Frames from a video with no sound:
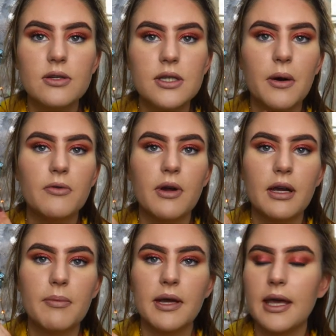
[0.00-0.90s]
so I'd
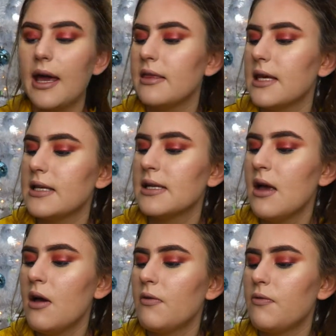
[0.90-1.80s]
recommend getting these
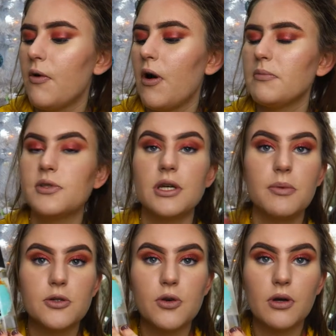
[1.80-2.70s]
from
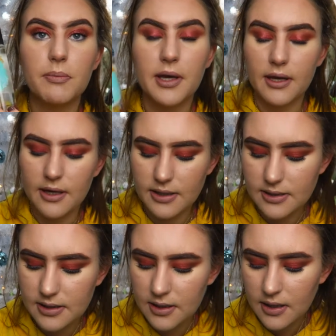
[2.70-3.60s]
Superdrug because